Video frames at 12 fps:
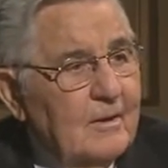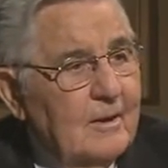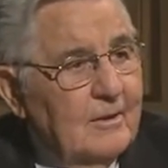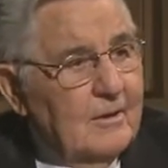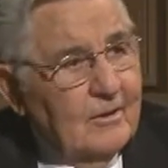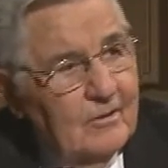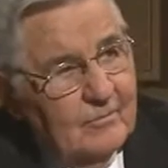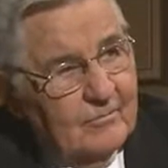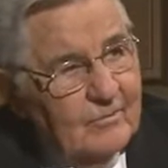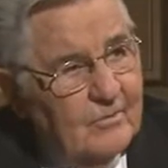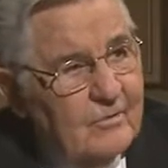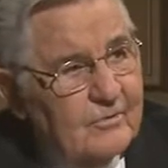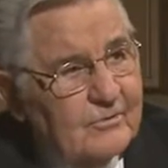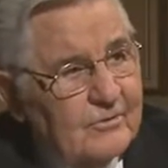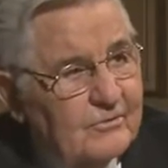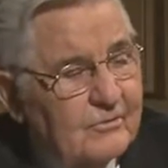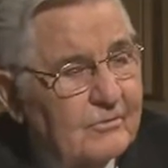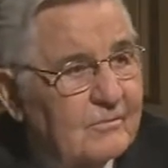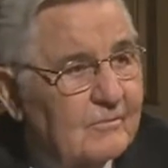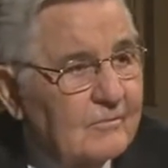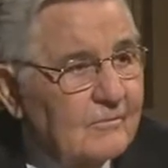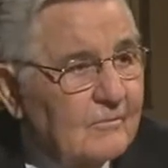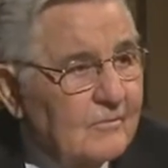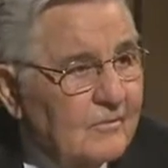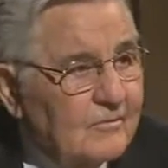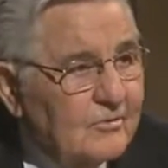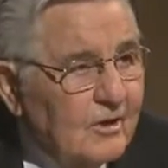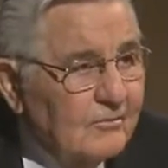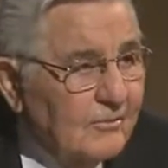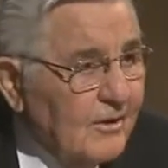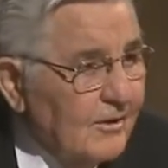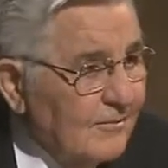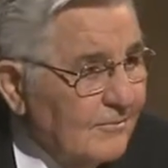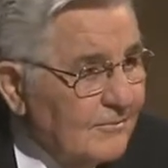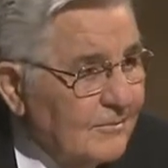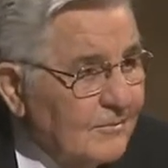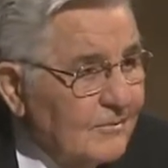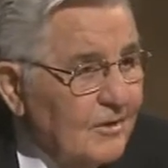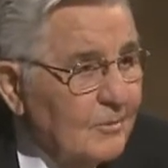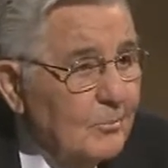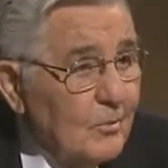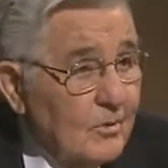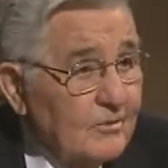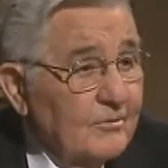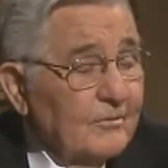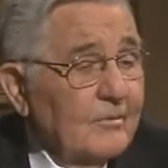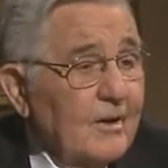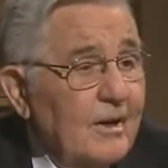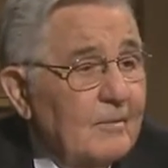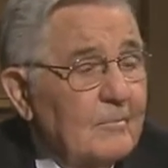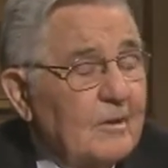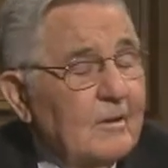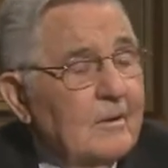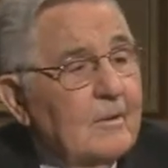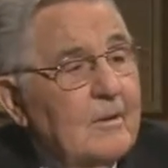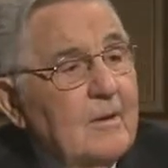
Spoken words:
And the other, of course, is self-love, the importance of that. But